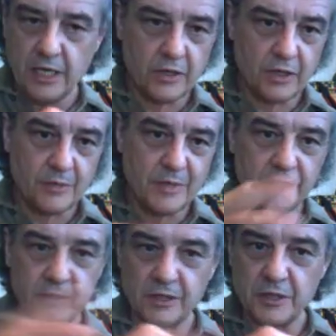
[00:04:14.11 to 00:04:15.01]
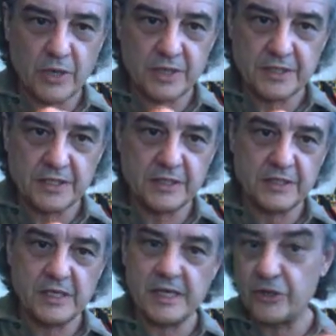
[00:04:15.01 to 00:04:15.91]
it automatically compresses
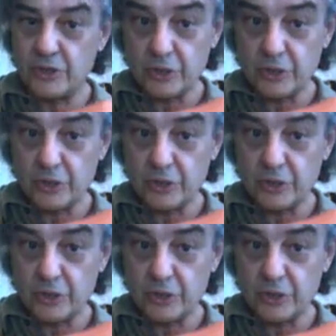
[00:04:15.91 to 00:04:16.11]
it together,